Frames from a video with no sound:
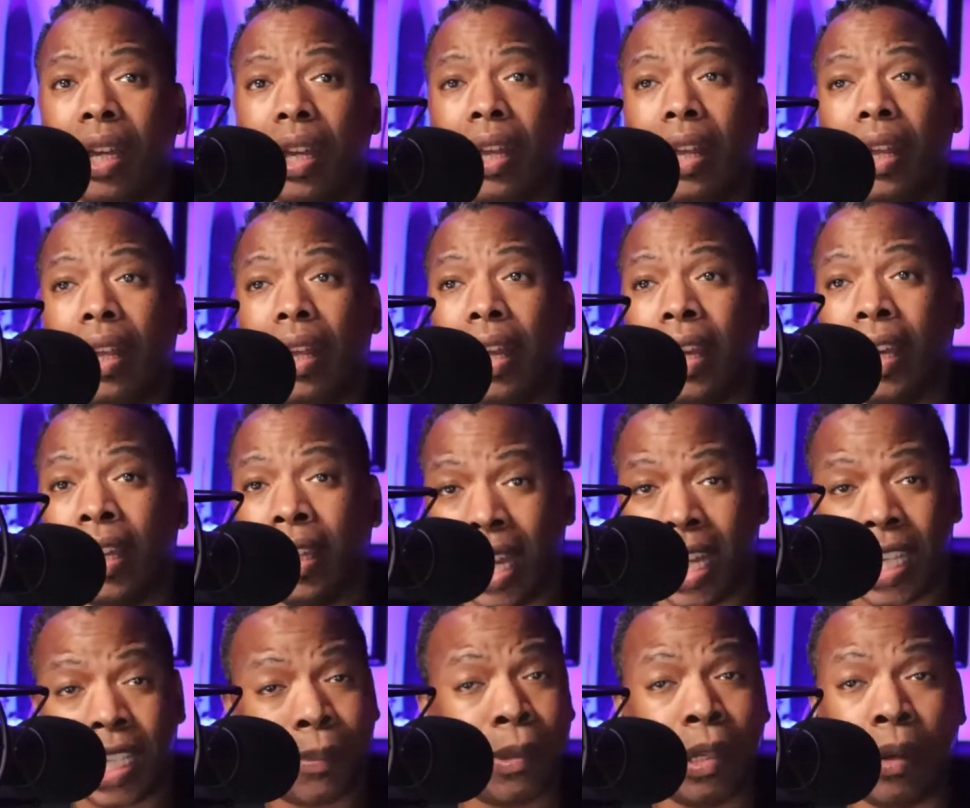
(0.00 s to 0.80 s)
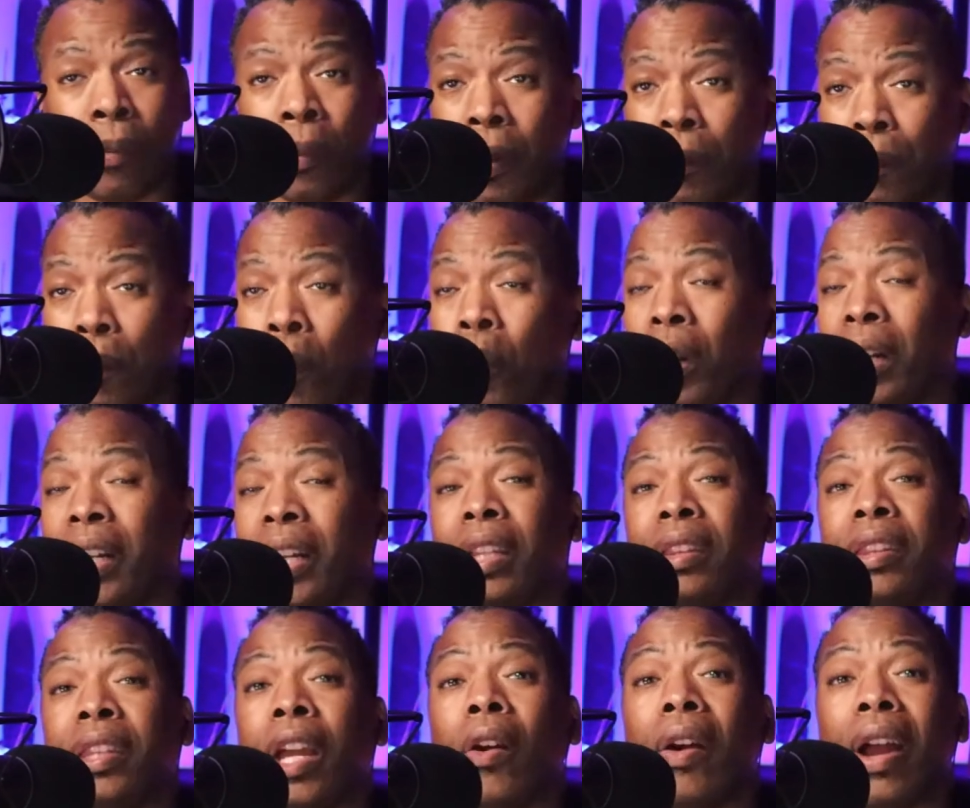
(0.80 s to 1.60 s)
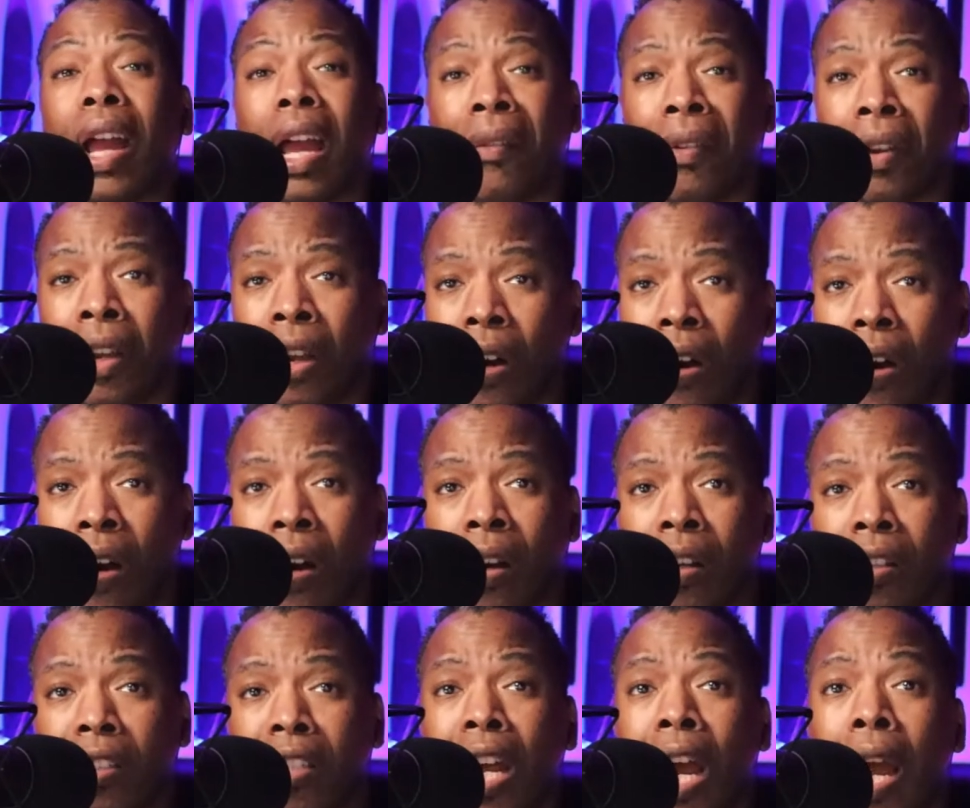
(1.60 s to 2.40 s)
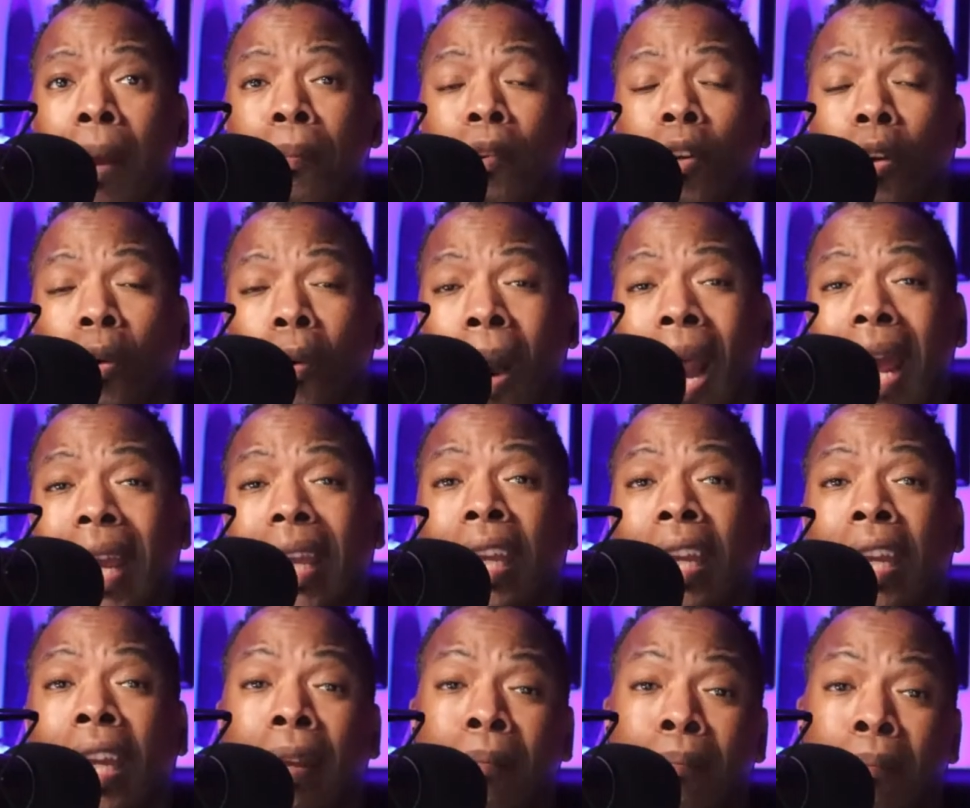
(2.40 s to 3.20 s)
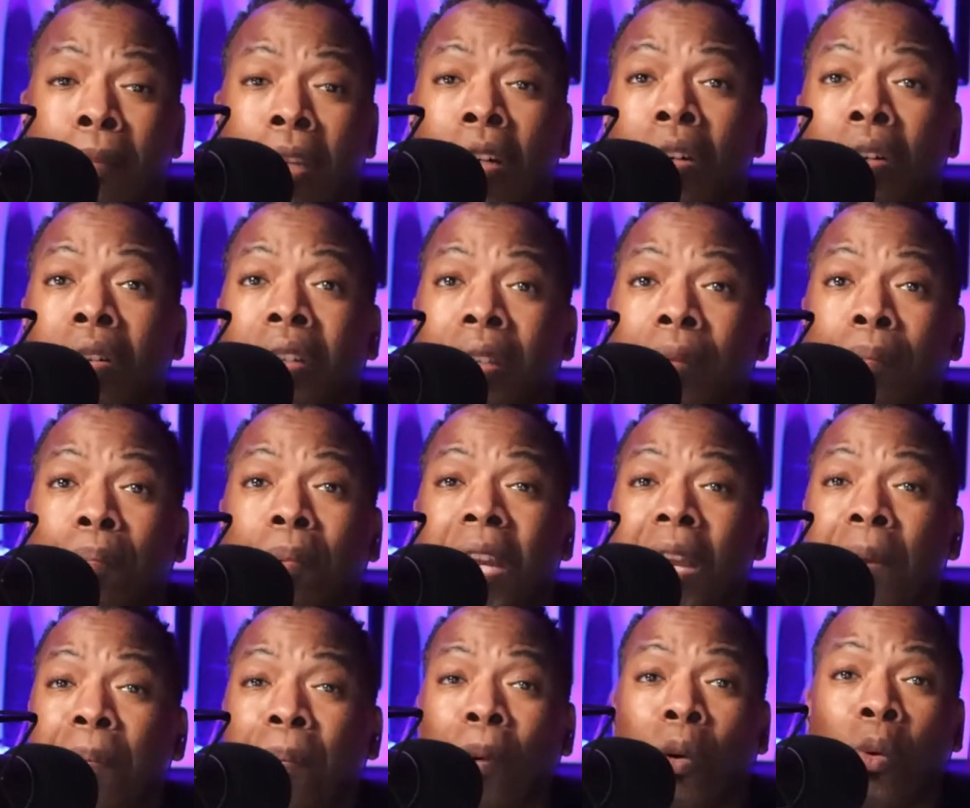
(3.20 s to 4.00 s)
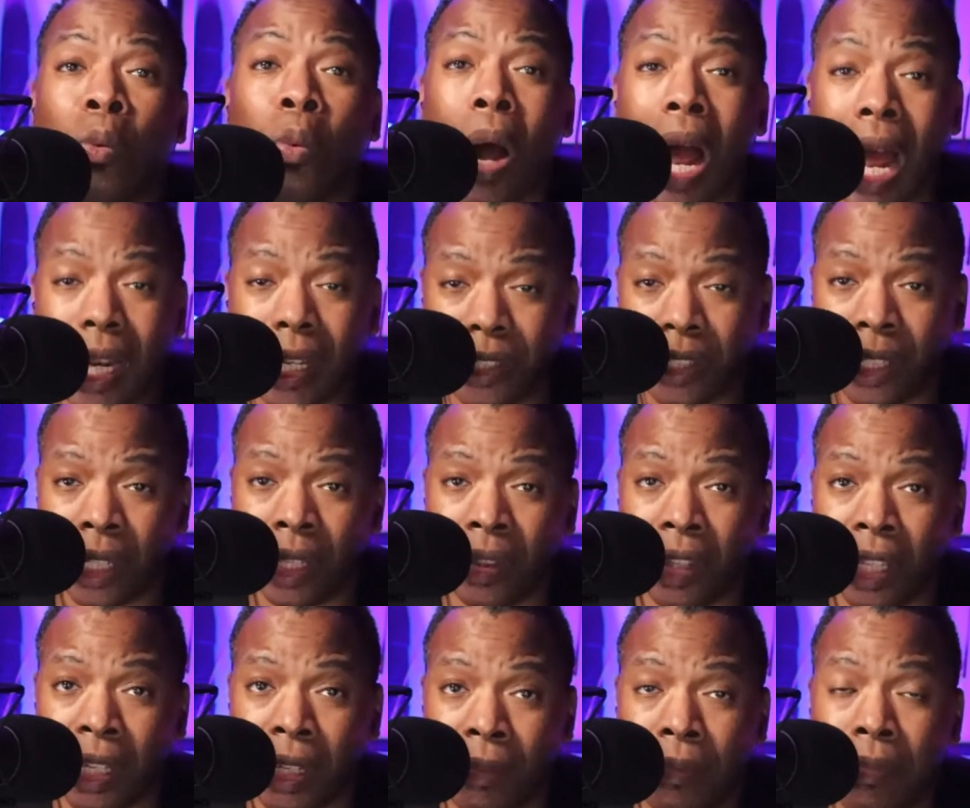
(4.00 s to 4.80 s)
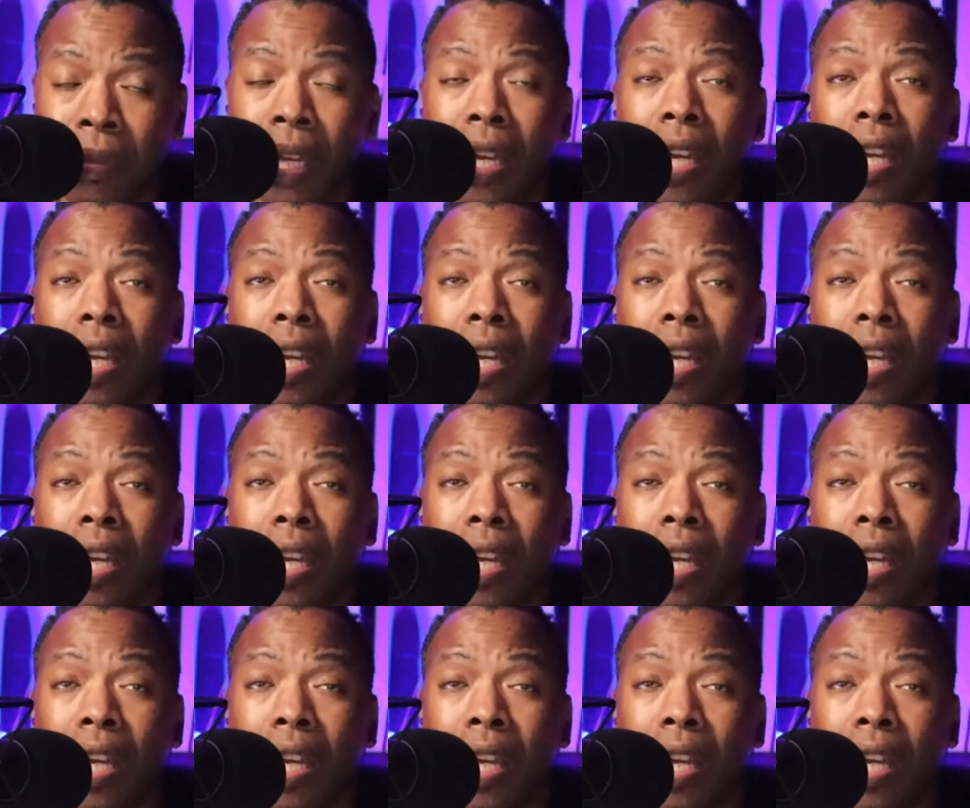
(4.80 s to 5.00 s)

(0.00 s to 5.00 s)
it has been reported that they're having a hard time cracking a million people watching them